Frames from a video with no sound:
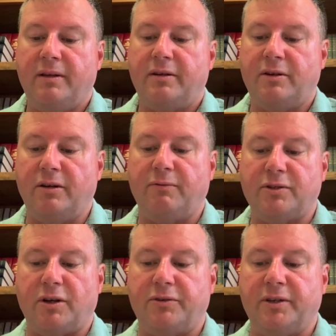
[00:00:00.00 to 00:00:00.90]
could have
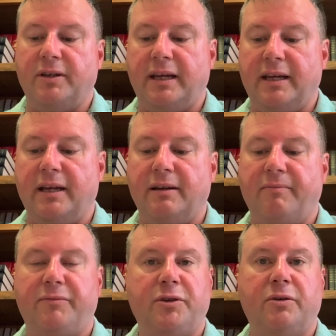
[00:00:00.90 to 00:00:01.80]
resulted in
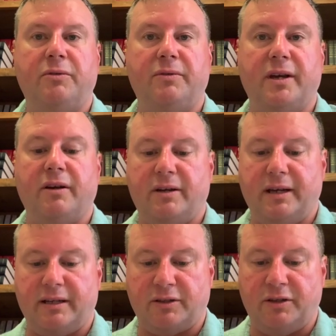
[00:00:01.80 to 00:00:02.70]
to their
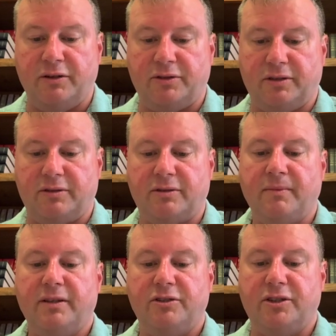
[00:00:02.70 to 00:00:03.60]
executions,
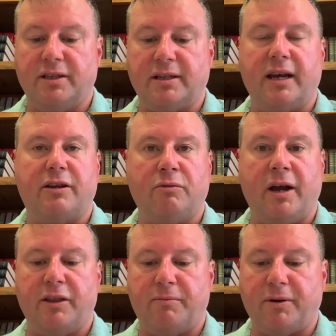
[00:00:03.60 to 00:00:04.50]
just like
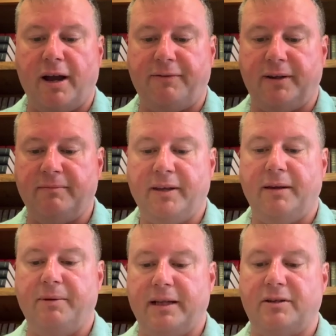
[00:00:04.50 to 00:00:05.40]
Uriah the prophet
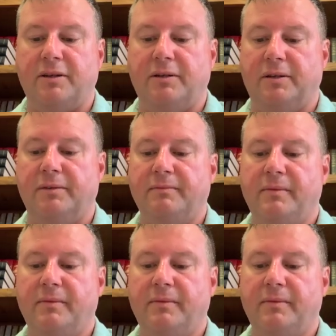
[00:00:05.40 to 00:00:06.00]
had been executed.